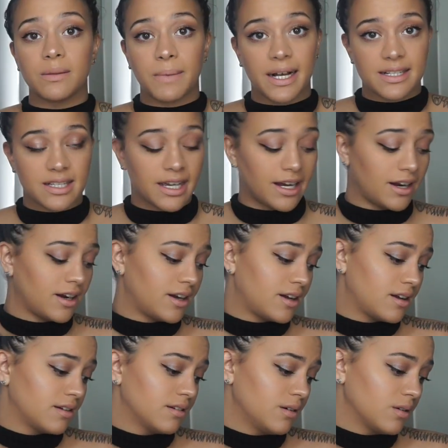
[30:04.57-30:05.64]
the
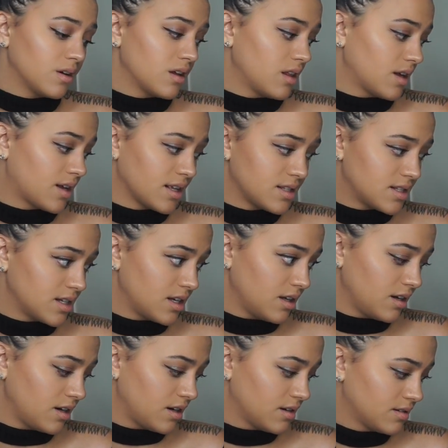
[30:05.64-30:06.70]
mascara or the
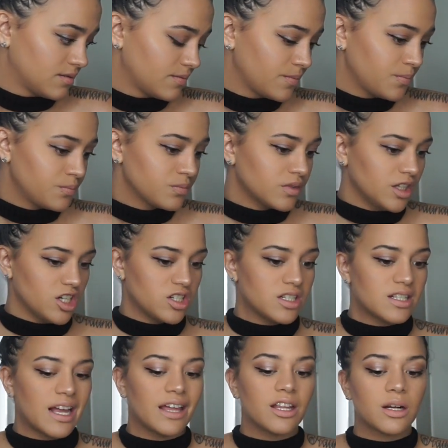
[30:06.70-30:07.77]
concealer. There's
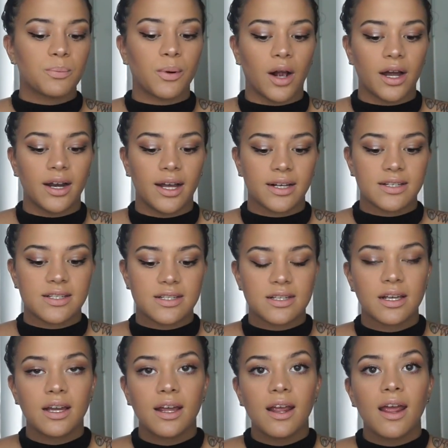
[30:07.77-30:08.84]
just other
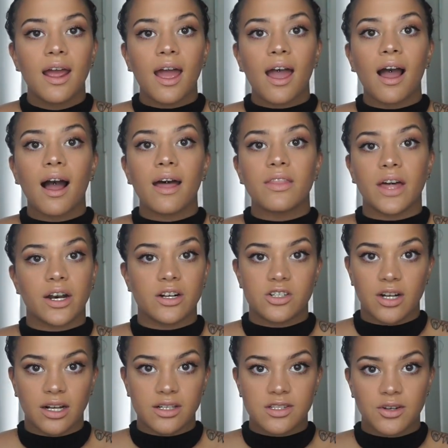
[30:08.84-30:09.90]
products that are
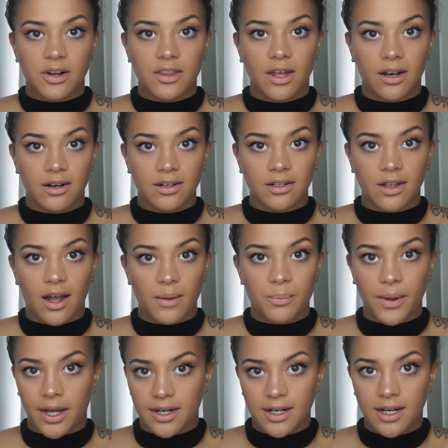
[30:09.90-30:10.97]
drugstore that are a lot
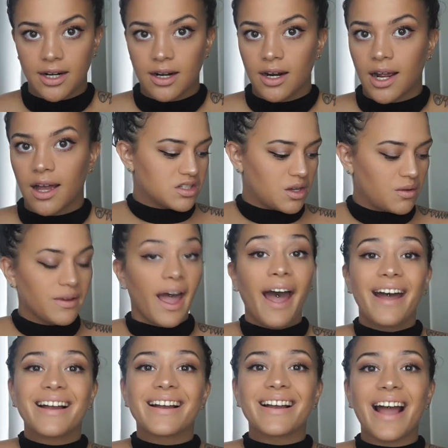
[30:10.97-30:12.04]
better. So
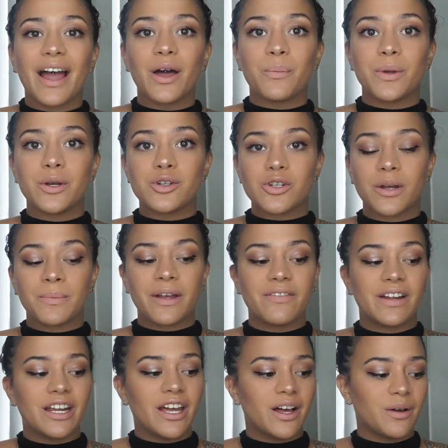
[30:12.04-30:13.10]
yeah, I hope you enjoyed my
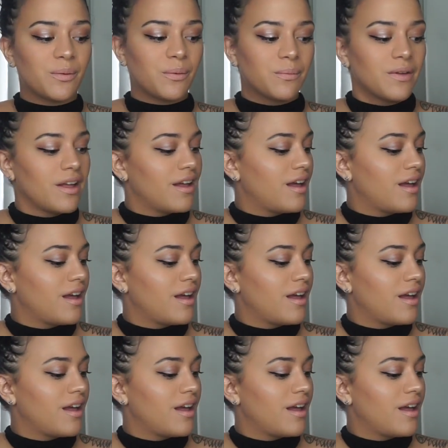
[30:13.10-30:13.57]
video.